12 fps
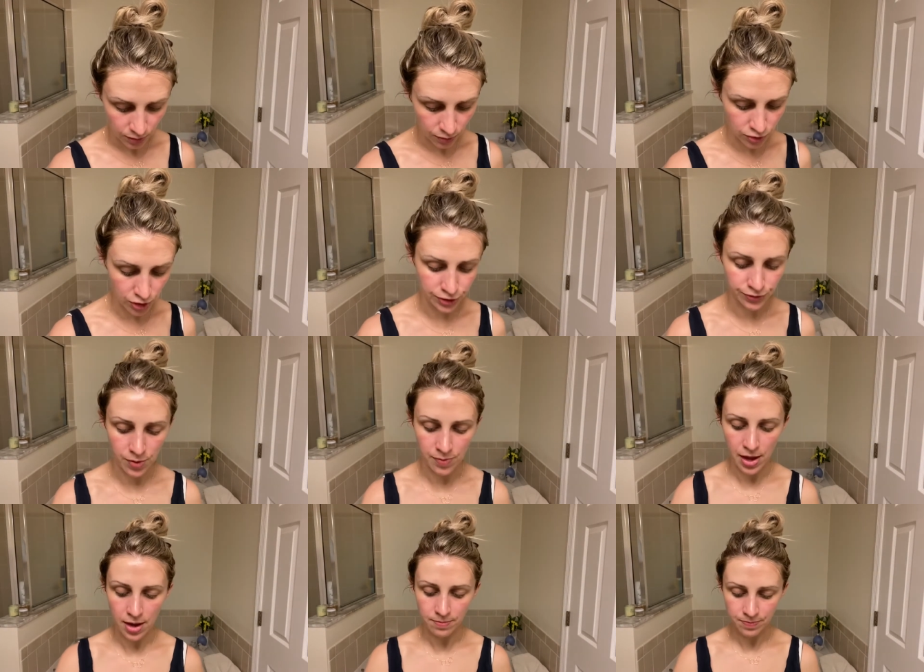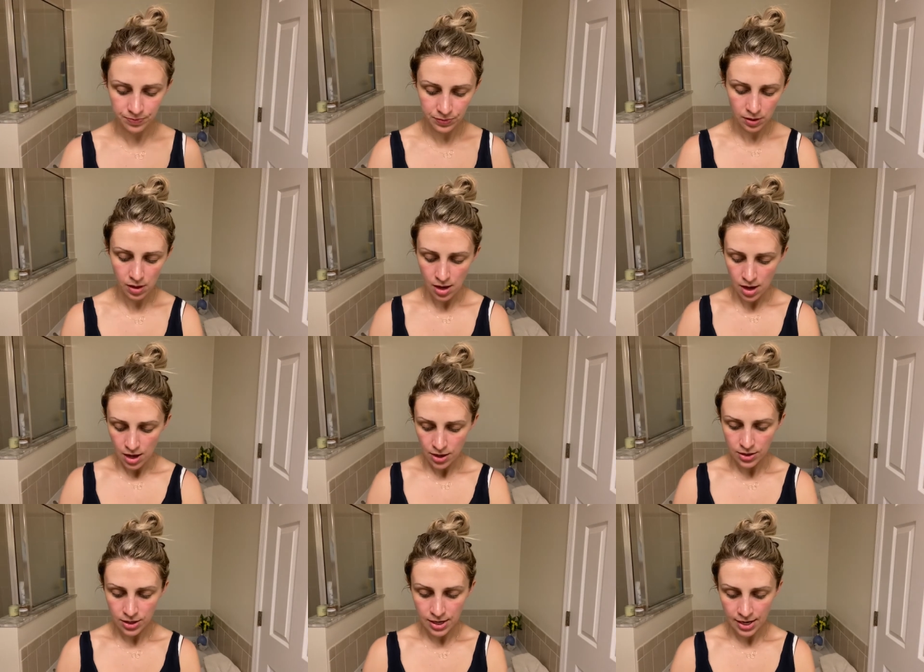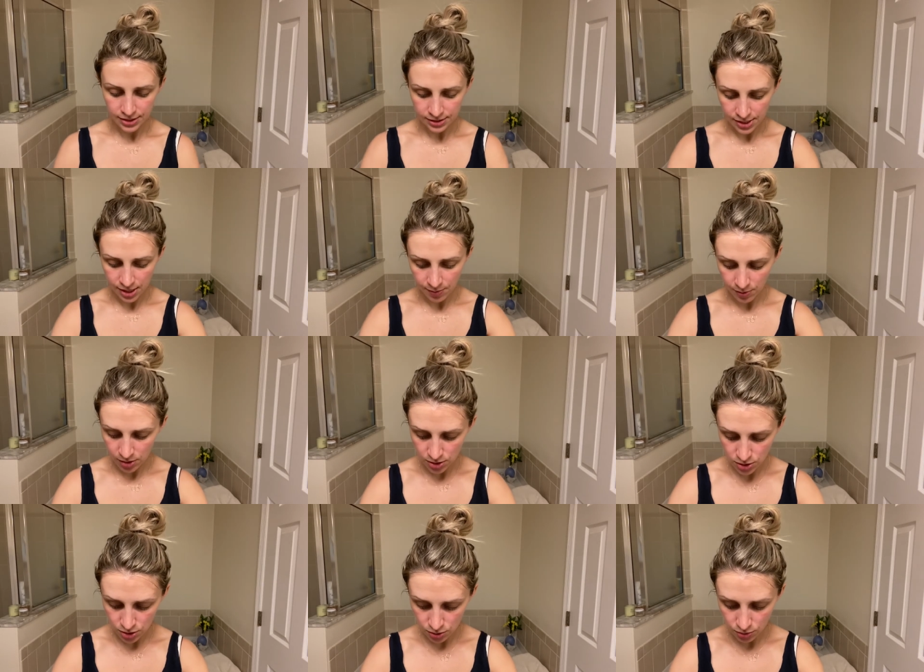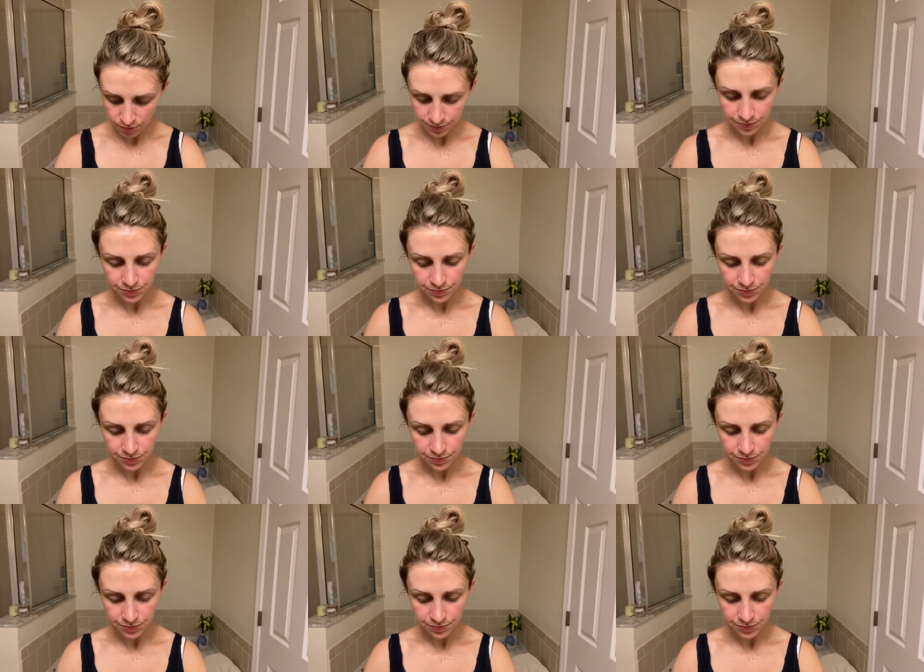just from that. The next thing I'm gonna do